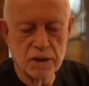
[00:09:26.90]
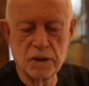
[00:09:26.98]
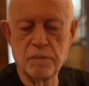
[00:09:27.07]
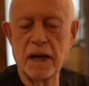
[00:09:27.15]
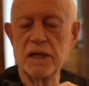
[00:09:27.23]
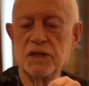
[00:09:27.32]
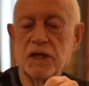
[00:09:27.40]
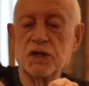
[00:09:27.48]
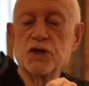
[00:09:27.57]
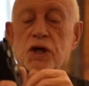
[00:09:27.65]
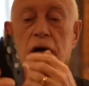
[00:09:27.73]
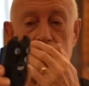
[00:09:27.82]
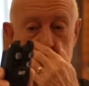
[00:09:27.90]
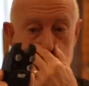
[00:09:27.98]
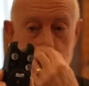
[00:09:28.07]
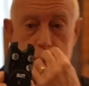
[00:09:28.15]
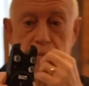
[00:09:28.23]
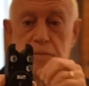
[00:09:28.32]
basic shape
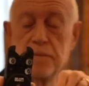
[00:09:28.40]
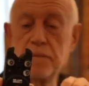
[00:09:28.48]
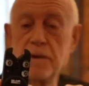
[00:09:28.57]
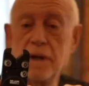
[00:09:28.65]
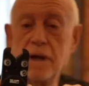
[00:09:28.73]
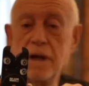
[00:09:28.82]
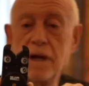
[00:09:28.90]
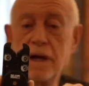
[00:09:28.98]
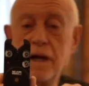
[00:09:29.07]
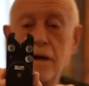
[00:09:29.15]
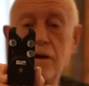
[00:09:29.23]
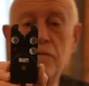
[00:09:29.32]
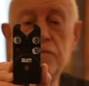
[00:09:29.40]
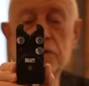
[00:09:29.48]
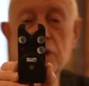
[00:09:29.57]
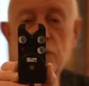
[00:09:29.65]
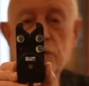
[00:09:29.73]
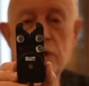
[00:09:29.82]
of the
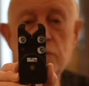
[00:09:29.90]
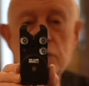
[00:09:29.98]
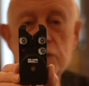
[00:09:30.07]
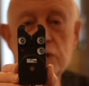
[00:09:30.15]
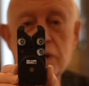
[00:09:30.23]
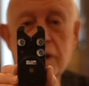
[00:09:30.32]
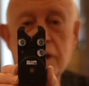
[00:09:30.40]
Delkim, which